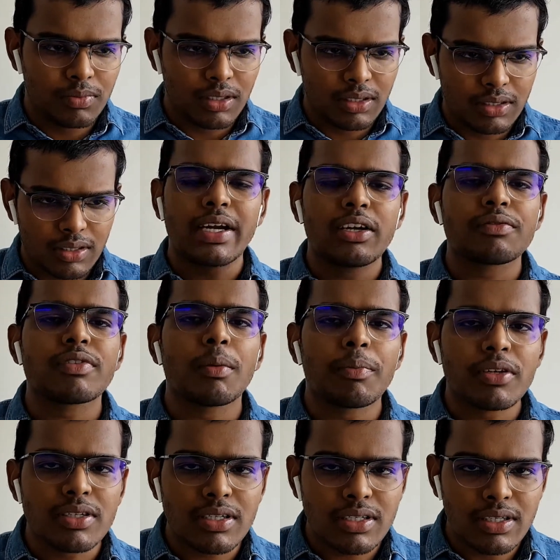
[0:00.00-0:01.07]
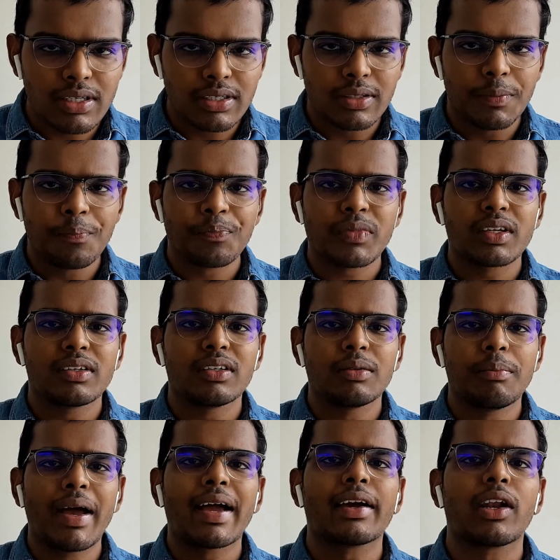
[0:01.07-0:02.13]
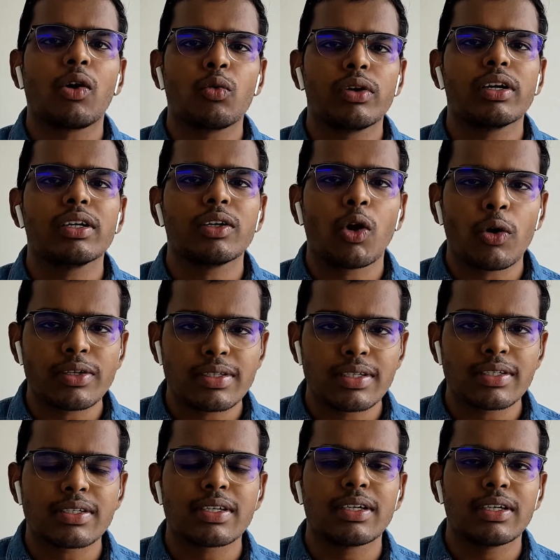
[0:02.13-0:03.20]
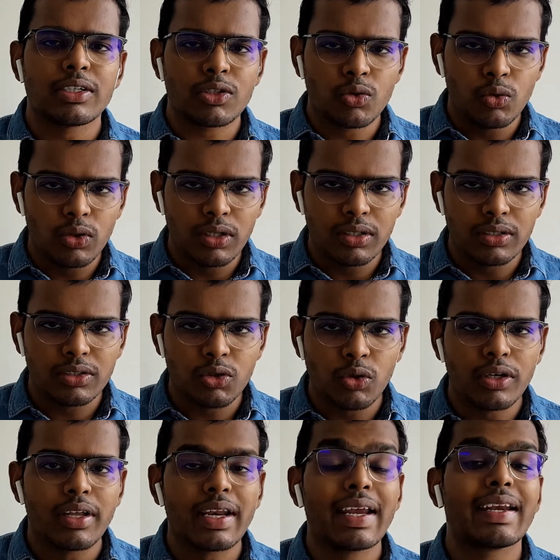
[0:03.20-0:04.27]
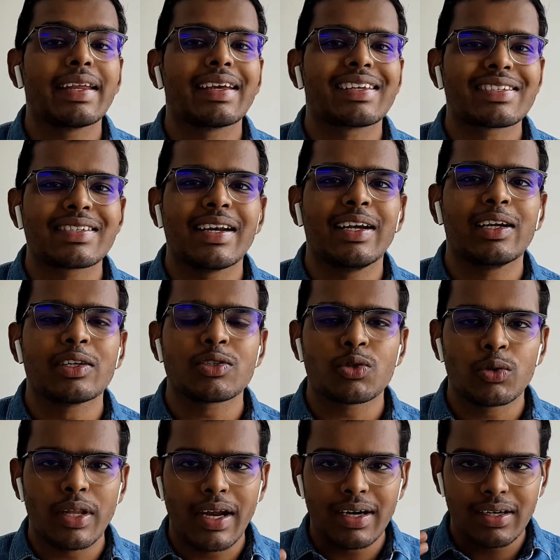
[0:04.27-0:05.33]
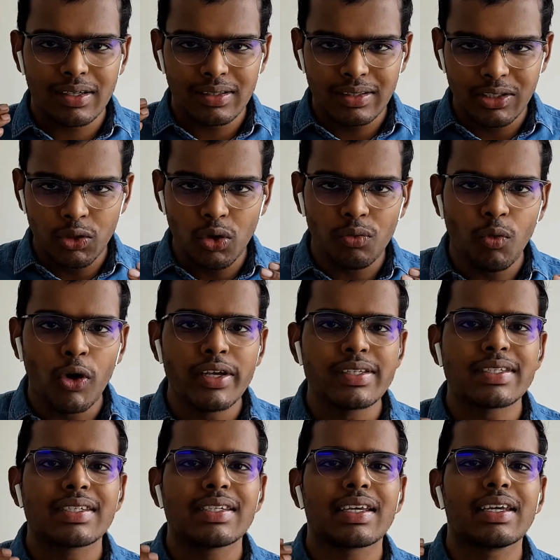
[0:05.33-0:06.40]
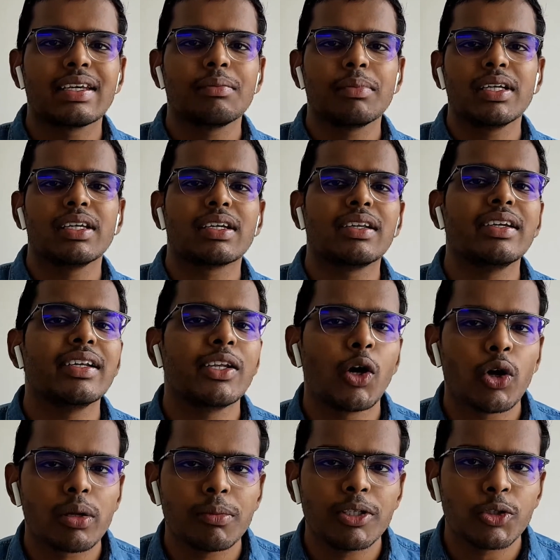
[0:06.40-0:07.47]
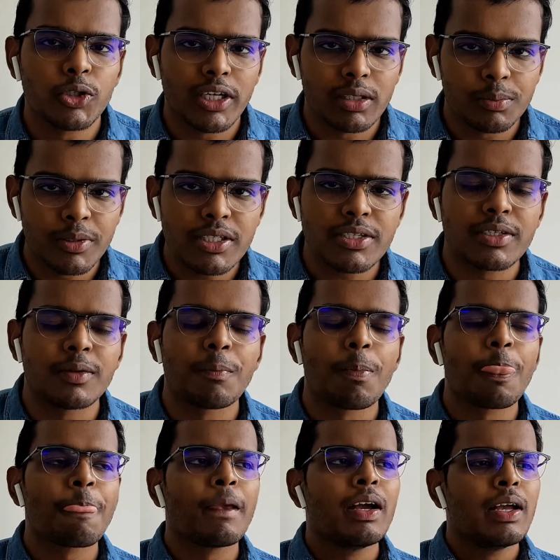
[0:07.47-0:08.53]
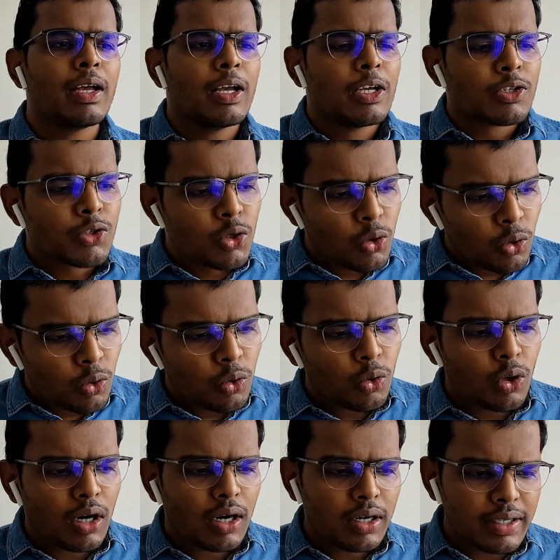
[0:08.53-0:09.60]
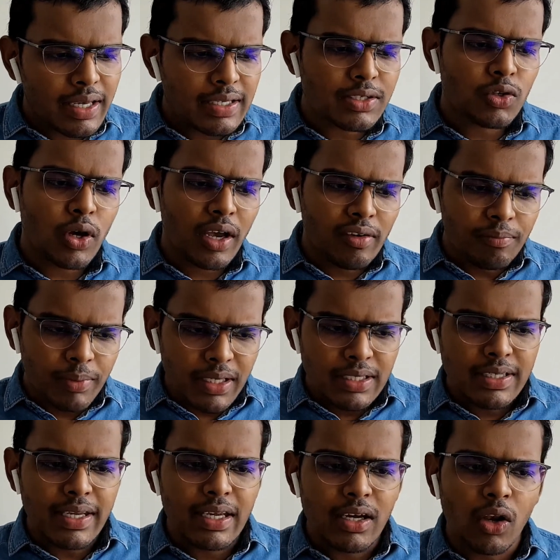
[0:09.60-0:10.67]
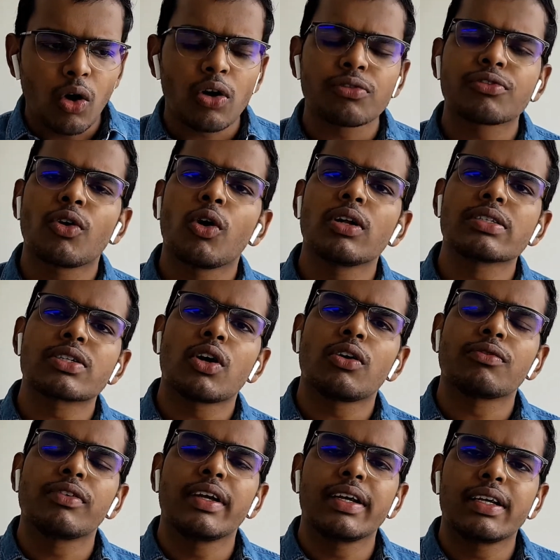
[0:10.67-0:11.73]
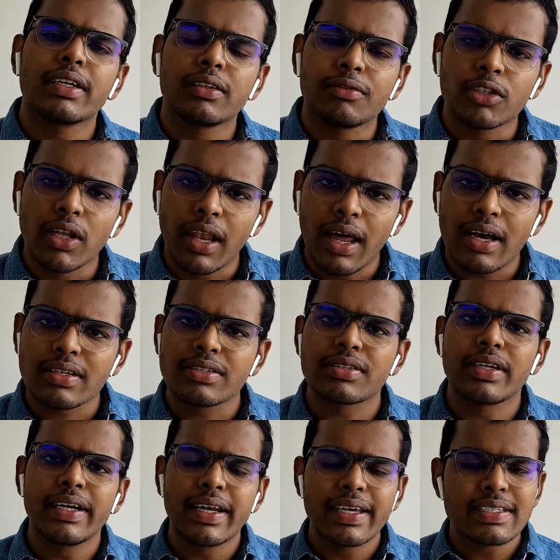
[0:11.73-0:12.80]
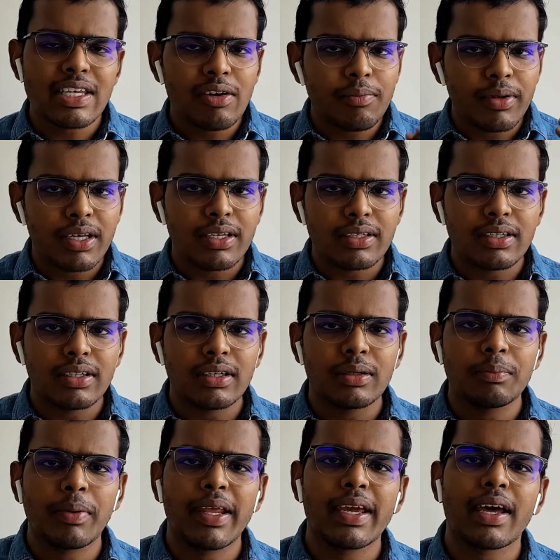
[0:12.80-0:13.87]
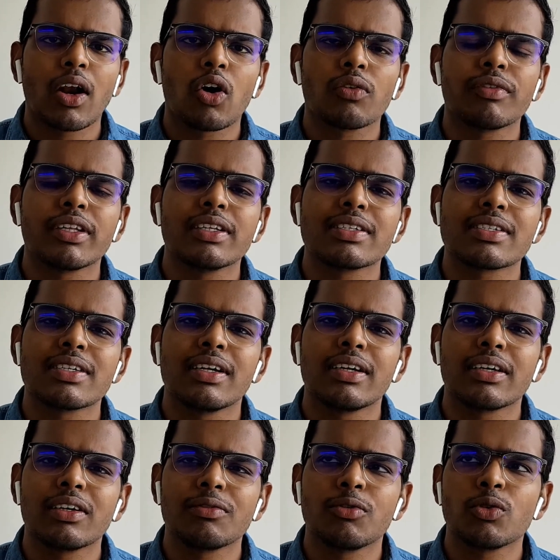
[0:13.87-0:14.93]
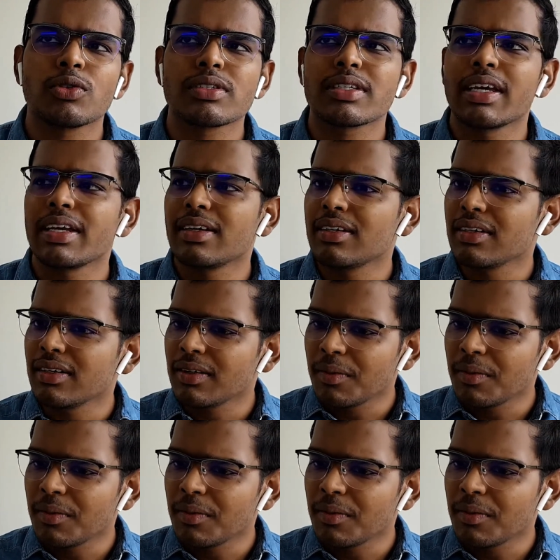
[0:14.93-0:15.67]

it kind of suppresses the background noises to a great extent, so that your voice can be clearly audible to the other person. So yes, so I have been taking a lot of calls off late. For the last 3 days, I've been playing around with this earphones, and